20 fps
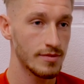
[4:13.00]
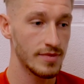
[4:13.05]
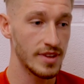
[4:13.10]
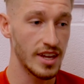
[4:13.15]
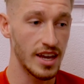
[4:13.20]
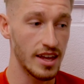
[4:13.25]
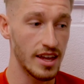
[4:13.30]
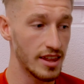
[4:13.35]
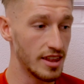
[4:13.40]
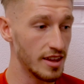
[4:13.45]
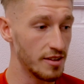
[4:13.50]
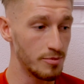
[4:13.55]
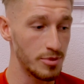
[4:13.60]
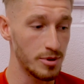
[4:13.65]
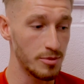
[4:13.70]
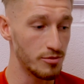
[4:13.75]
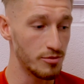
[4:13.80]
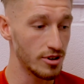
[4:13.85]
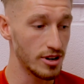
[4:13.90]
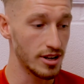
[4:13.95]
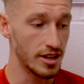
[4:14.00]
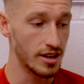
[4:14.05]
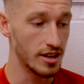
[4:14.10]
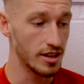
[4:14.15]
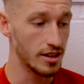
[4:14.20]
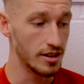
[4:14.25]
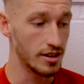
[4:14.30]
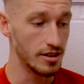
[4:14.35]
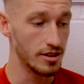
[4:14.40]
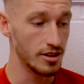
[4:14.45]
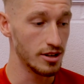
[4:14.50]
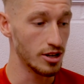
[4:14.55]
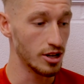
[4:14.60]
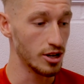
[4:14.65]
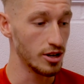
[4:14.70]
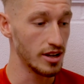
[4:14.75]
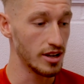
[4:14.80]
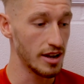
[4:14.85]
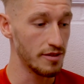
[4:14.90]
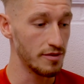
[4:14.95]
Yeah, they've been brilliant, and you know,
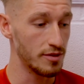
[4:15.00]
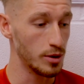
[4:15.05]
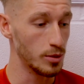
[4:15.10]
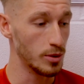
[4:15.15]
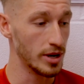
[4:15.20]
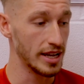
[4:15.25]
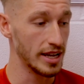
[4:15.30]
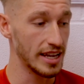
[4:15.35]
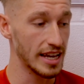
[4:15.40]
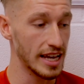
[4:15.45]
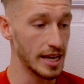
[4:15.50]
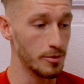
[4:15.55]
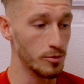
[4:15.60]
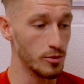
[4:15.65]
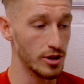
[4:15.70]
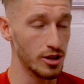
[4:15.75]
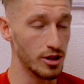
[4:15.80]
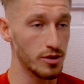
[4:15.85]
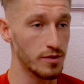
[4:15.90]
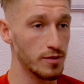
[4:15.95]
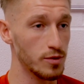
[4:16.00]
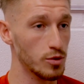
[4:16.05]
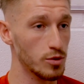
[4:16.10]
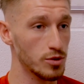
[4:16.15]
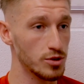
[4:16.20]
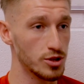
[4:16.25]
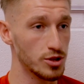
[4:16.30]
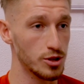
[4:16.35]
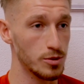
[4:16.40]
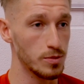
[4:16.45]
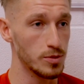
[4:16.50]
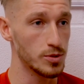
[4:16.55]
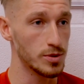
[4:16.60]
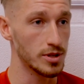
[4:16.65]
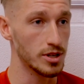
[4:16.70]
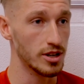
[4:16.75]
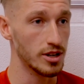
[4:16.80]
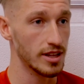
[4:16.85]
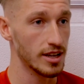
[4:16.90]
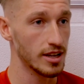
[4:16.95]
every away game we look forward to, because you
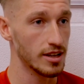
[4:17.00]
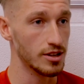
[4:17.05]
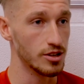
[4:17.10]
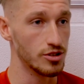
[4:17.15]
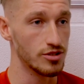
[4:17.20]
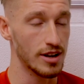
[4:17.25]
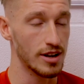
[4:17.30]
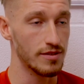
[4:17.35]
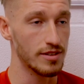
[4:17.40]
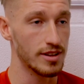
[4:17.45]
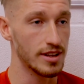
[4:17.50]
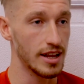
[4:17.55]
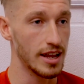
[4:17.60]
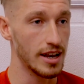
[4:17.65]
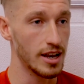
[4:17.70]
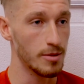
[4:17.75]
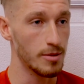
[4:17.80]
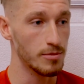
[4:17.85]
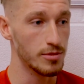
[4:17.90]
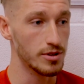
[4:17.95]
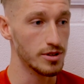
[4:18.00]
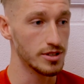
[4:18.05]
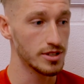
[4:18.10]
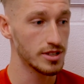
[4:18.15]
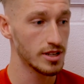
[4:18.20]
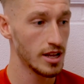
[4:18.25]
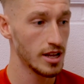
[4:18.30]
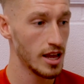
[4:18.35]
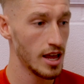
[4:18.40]
know they're going to travel in their numbers.